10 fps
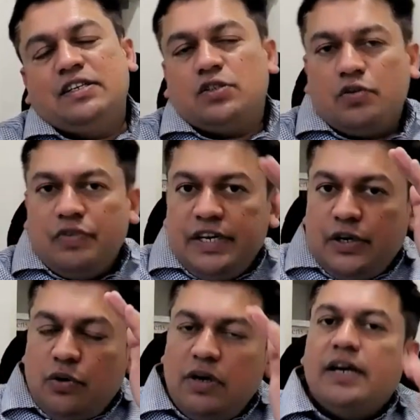So we
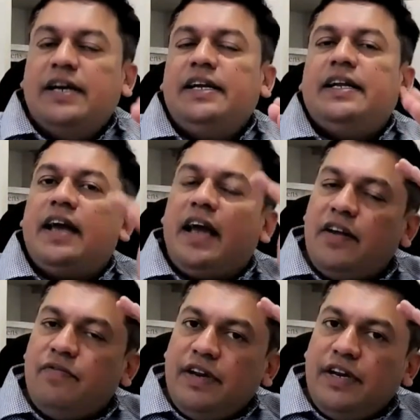need to learn it
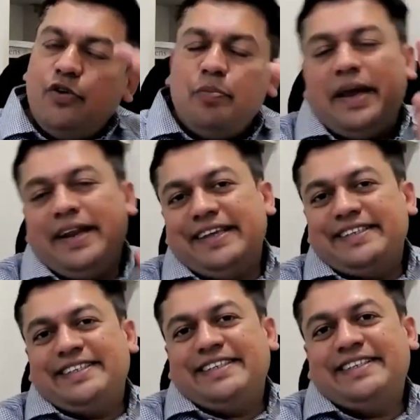and we need to
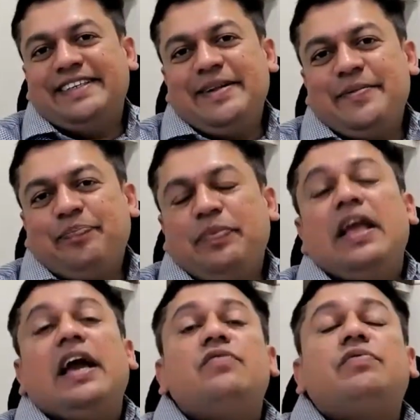manage it.
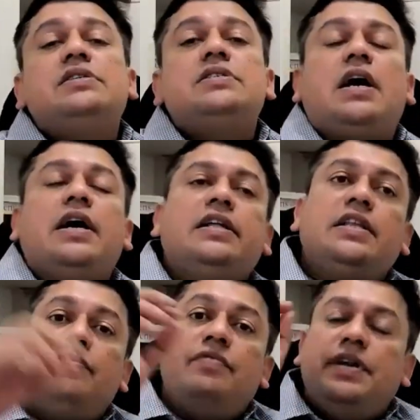And friends,
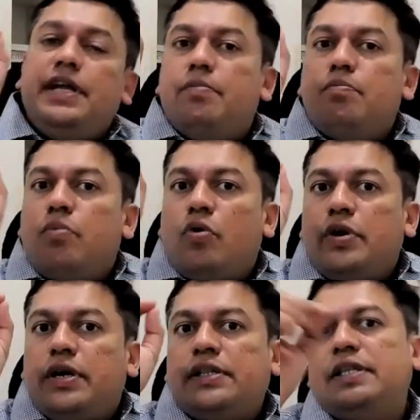another very
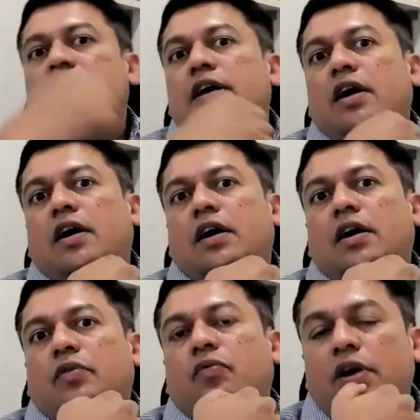important thing
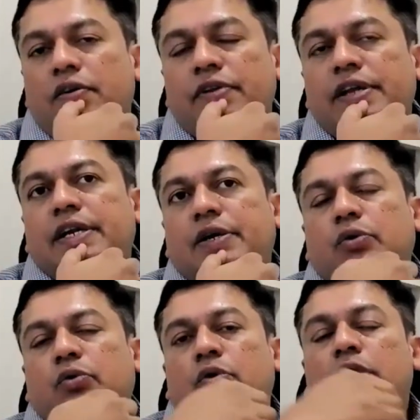what we need
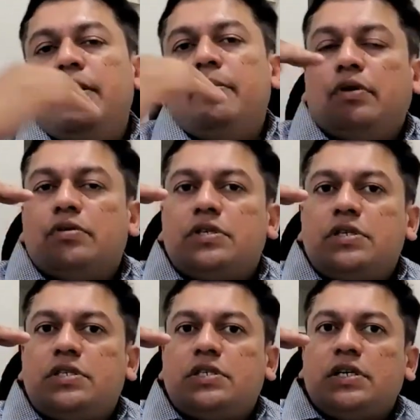to do, because
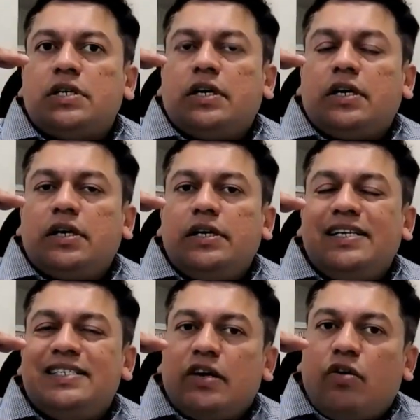
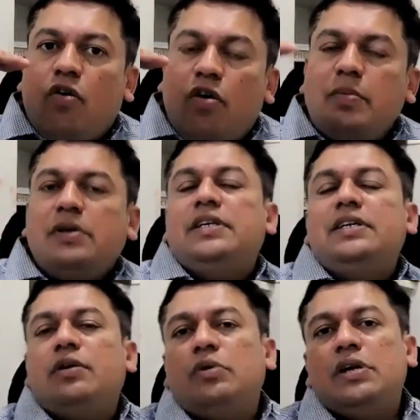it is a common
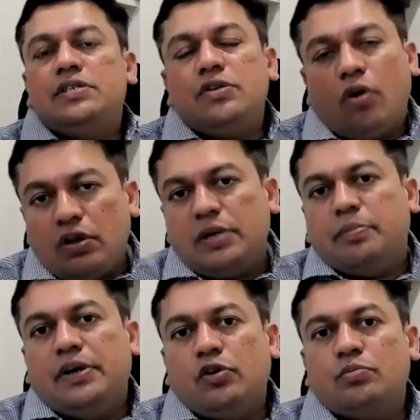thing nowadays in all the
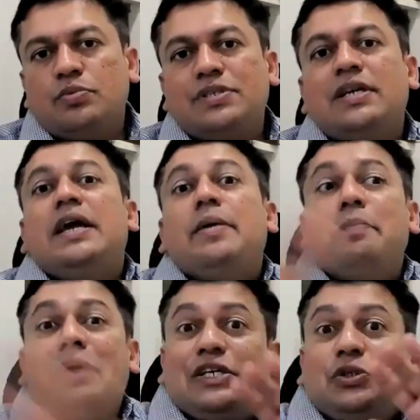bedrooms.
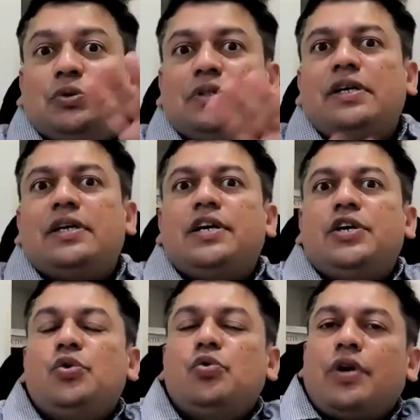Make sure that
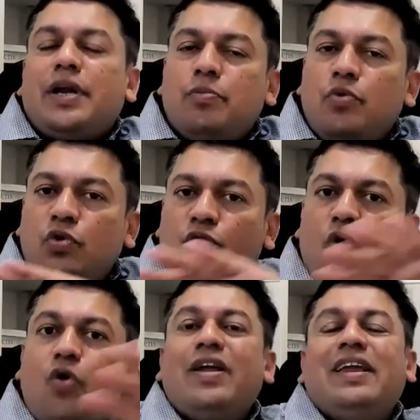you
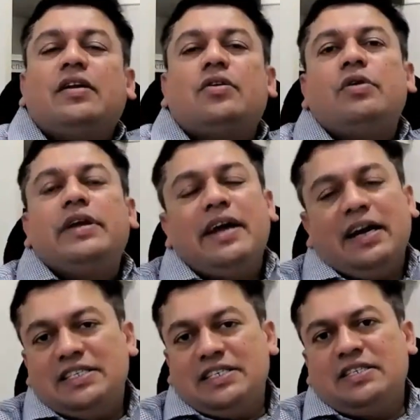remove all electronic
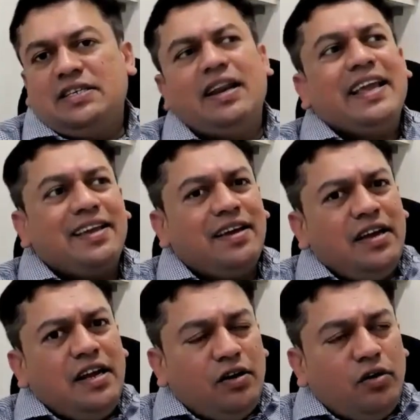gadgets. Like
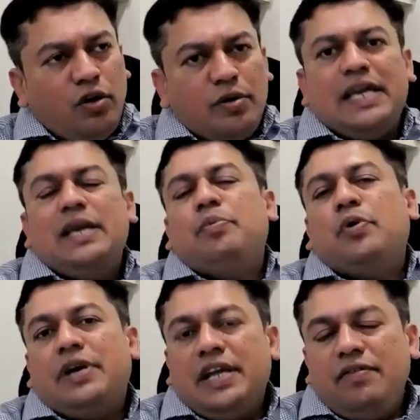don't keep
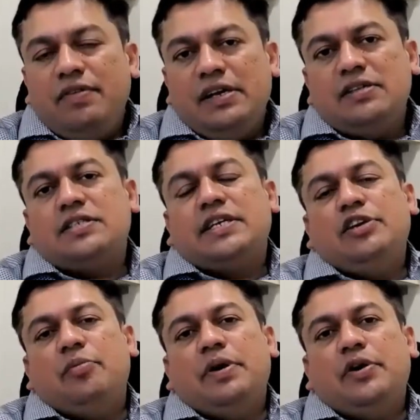your TV
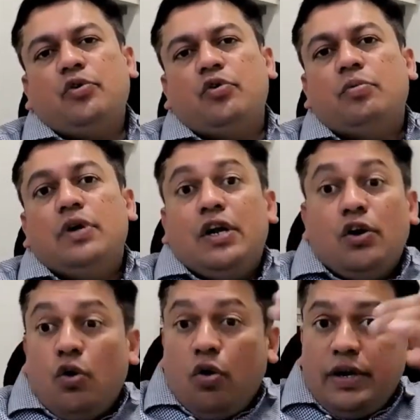inside your bedroom.
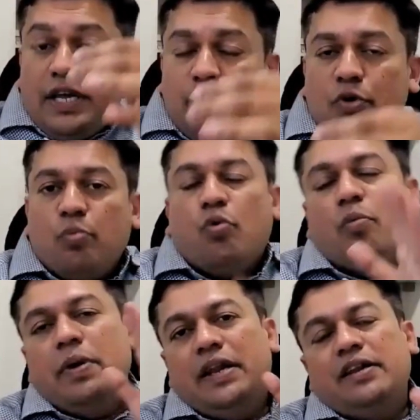Don't keep your
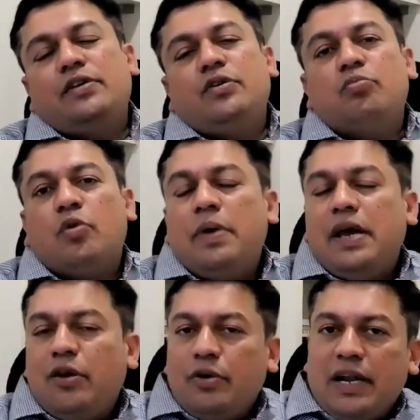
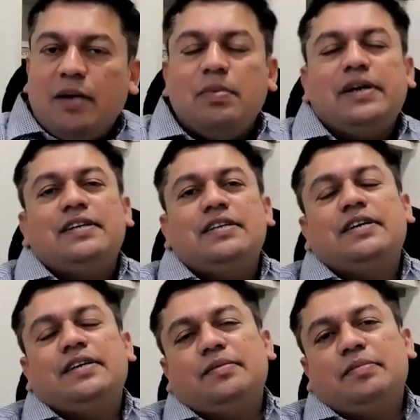mobile or tablet
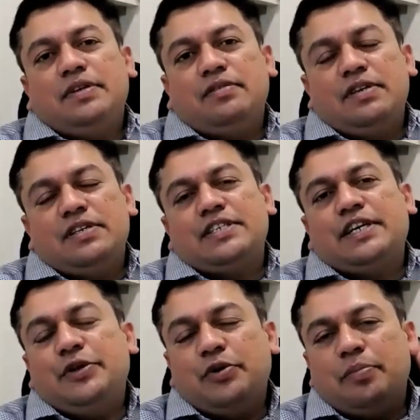
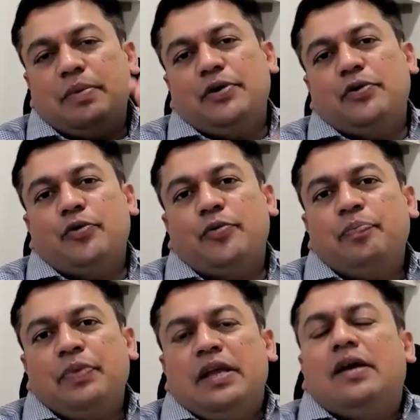inside your bedroom.
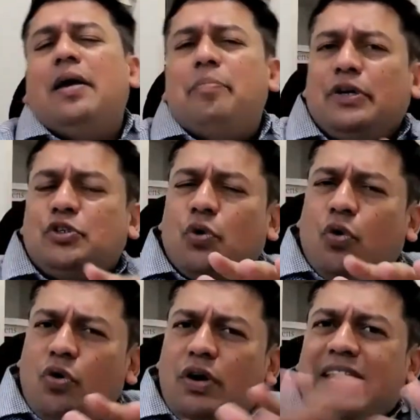And make sure
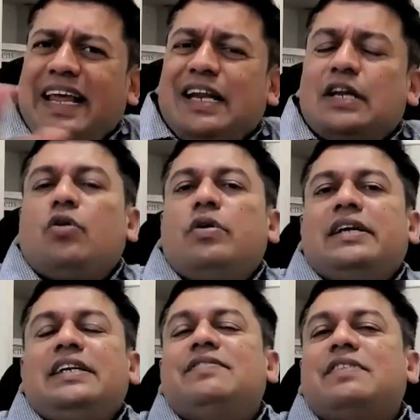all
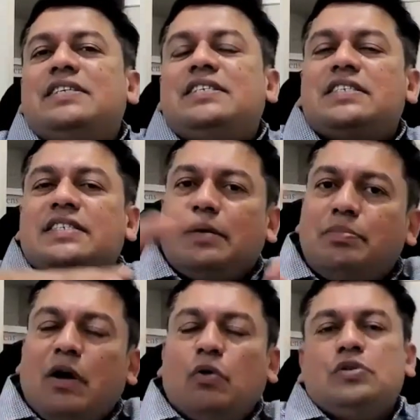electronic devices
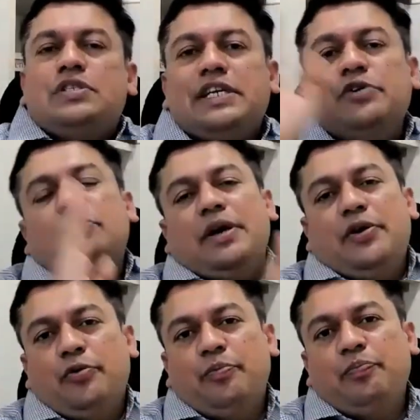get outside your
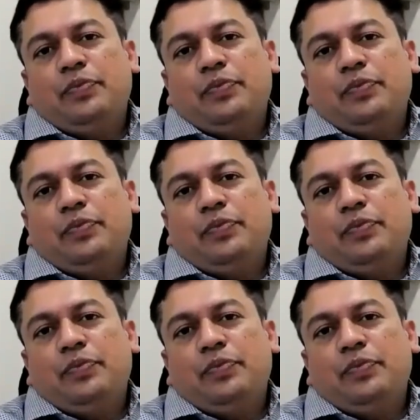bedroom,